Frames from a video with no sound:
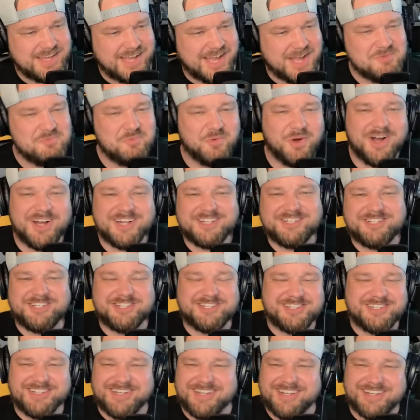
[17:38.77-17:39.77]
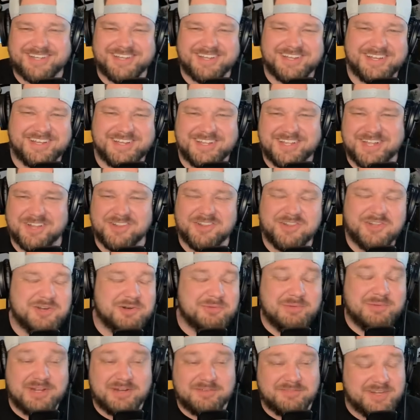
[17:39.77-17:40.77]
I watched uh, a
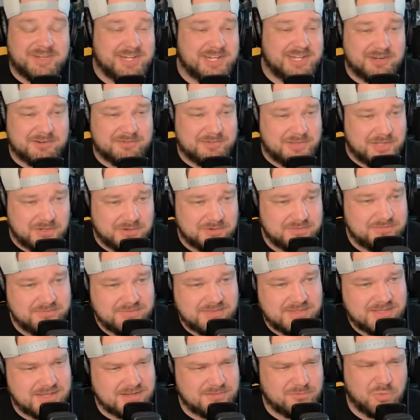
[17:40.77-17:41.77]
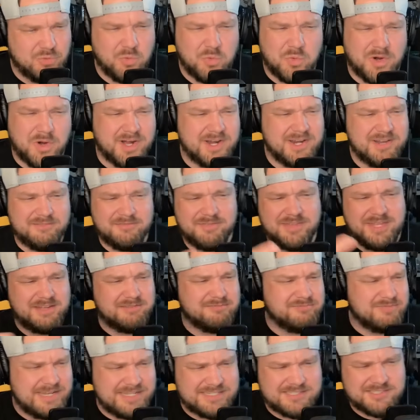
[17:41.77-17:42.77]
little bit of an interview of one of the
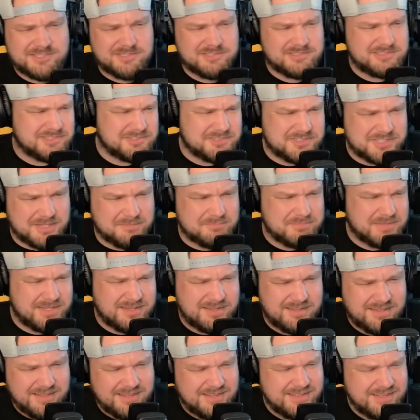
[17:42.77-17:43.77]
investors or something